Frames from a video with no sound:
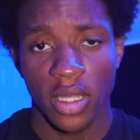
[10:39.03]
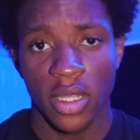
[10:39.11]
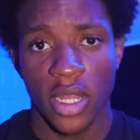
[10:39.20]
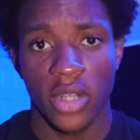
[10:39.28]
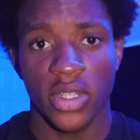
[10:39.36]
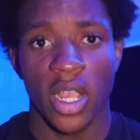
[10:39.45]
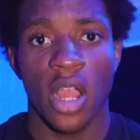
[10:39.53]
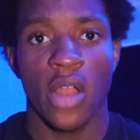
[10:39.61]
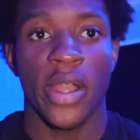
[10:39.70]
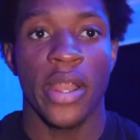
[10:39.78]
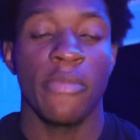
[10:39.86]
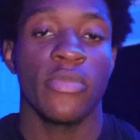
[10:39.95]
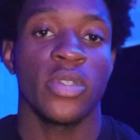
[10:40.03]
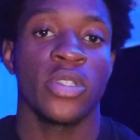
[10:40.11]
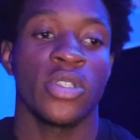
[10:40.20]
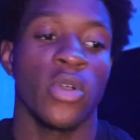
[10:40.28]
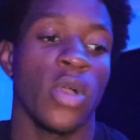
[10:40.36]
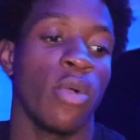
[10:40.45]
that I was like, all right,
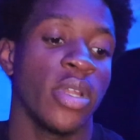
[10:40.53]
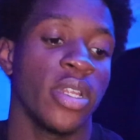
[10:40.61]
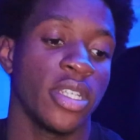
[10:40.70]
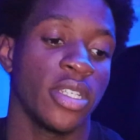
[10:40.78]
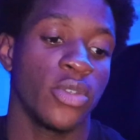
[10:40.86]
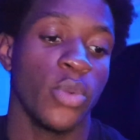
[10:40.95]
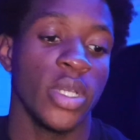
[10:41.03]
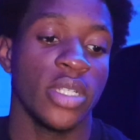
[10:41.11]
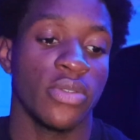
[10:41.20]
so I wanted to switch